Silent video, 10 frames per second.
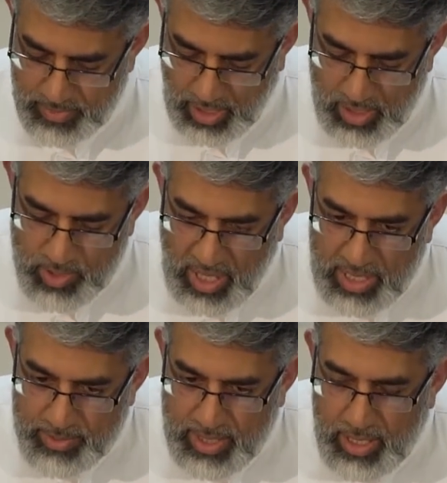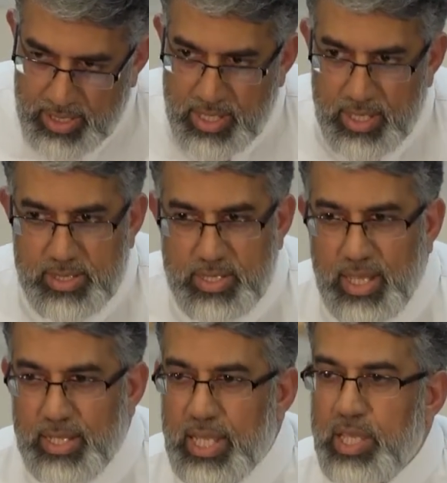Allah subhanahu wa ta'ala says
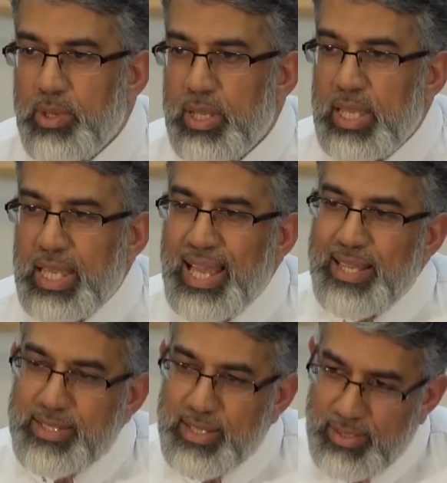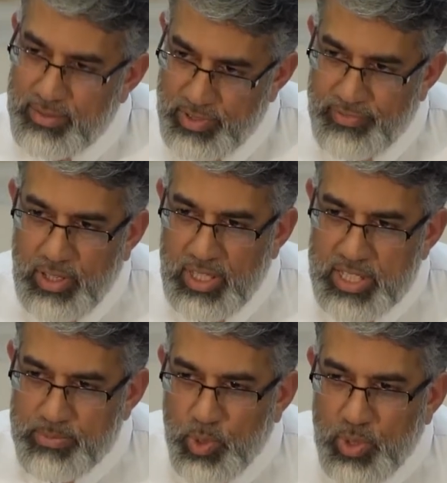that he has revealed
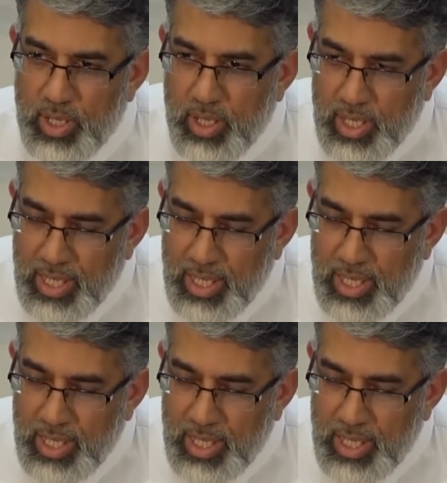this book,